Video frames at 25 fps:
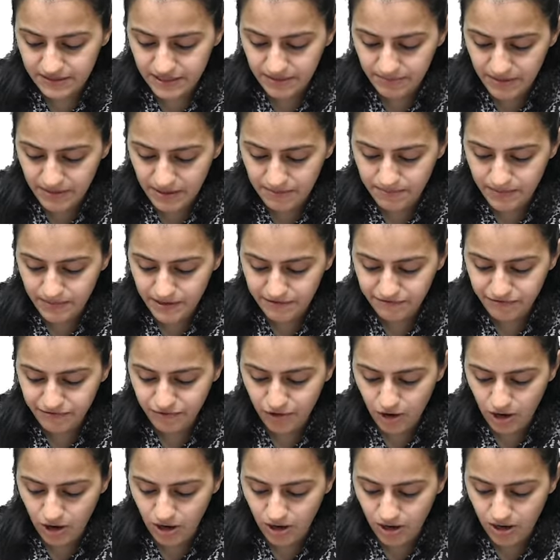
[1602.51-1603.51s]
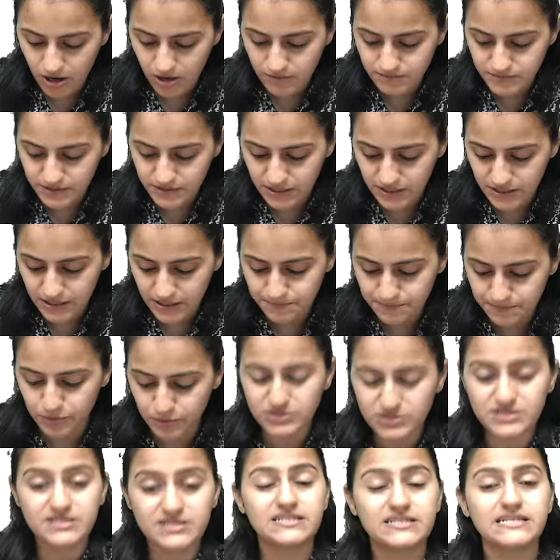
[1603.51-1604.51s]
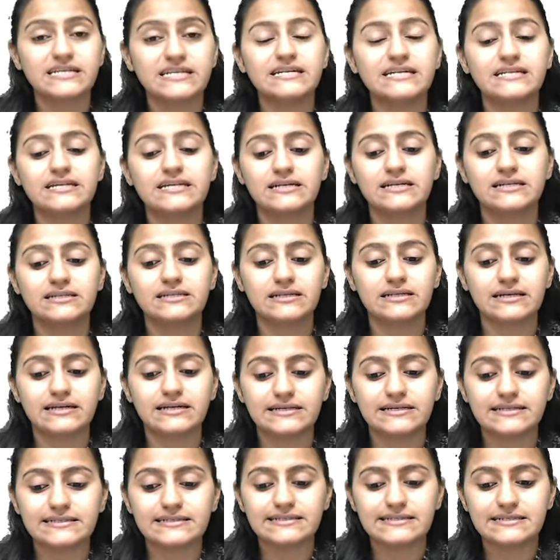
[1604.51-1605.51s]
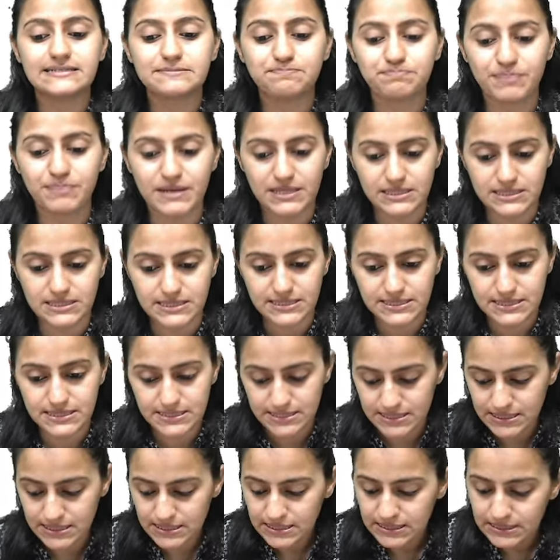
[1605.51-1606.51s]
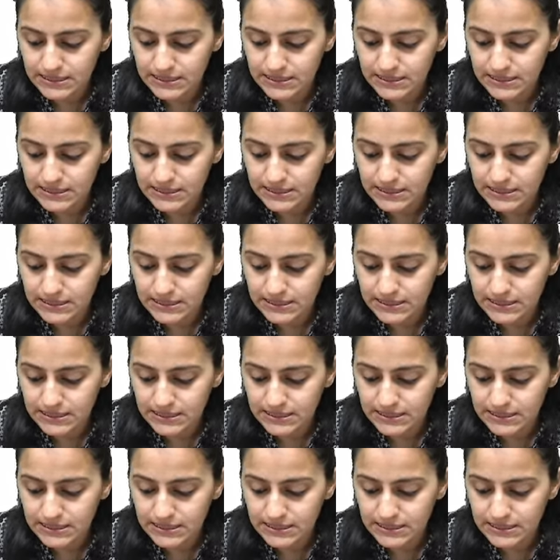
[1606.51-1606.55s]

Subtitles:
Remember, from the posterior is pils.